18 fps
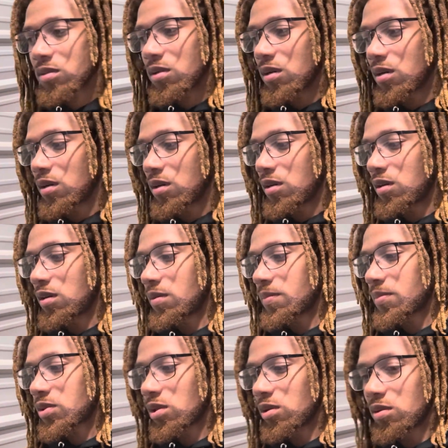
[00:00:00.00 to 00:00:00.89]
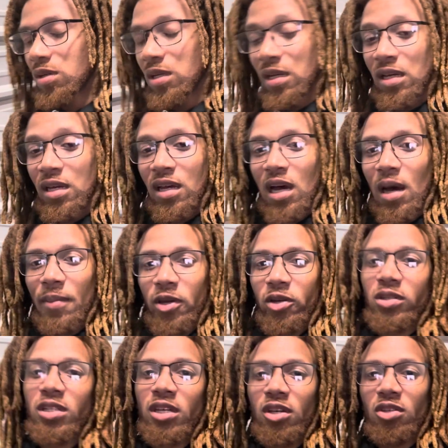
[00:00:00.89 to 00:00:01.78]
So I'm here
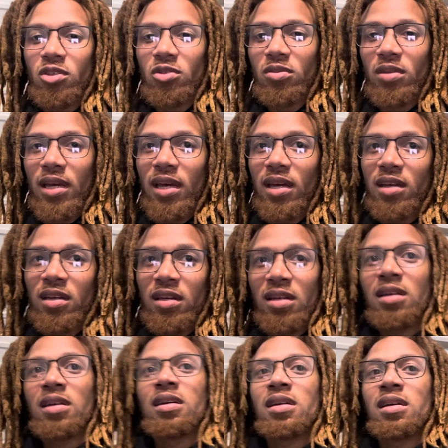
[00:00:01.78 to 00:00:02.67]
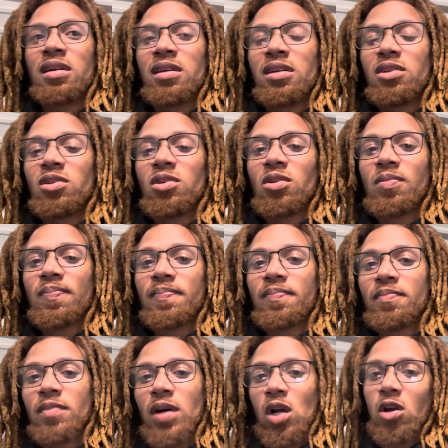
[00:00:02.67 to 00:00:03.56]
to tell you that,
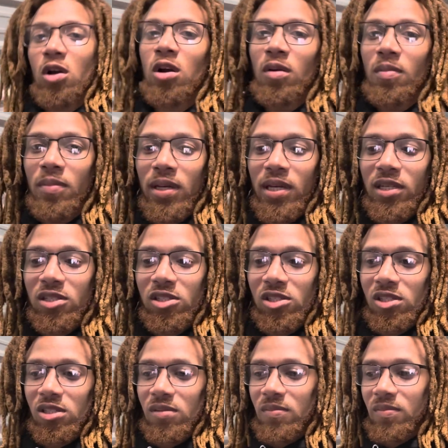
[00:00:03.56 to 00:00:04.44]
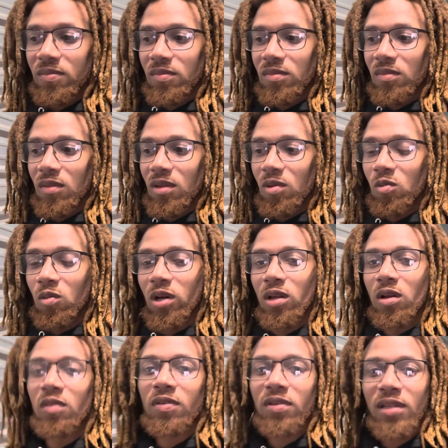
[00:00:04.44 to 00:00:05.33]
my car makes well
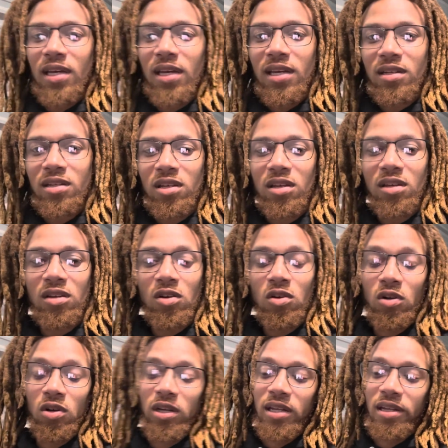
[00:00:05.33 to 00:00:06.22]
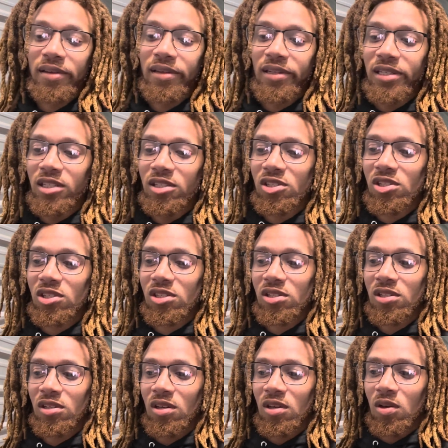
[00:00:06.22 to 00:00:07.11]
over that, or at
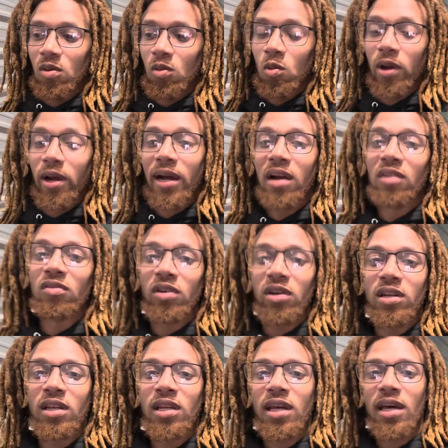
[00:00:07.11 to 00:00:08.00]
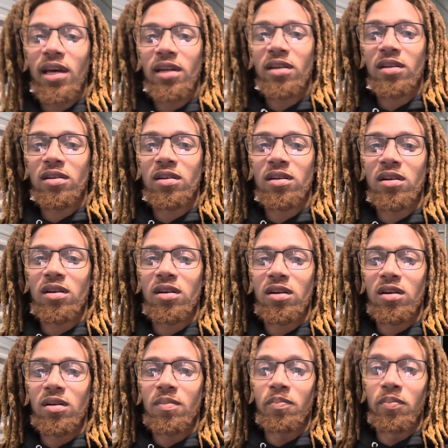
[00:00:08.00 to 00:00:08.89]
least where I run it at,
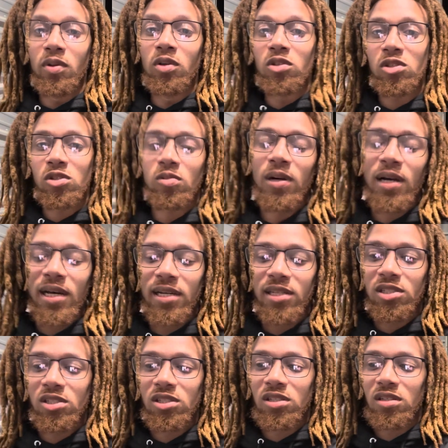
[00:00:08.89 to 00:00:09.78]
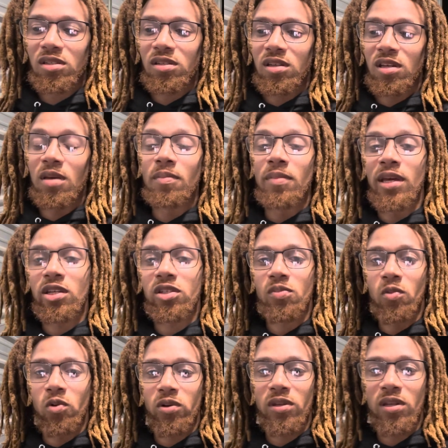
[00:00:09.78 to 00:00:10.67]
boost wise, it
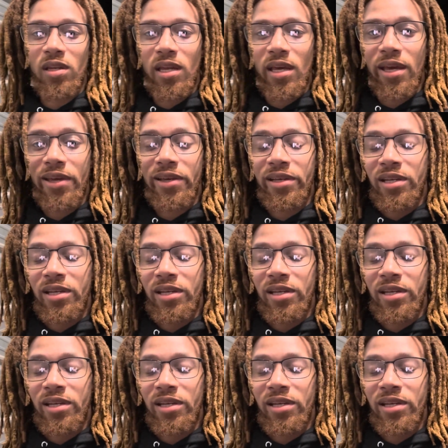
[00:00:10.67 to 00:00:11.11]
makes more than that.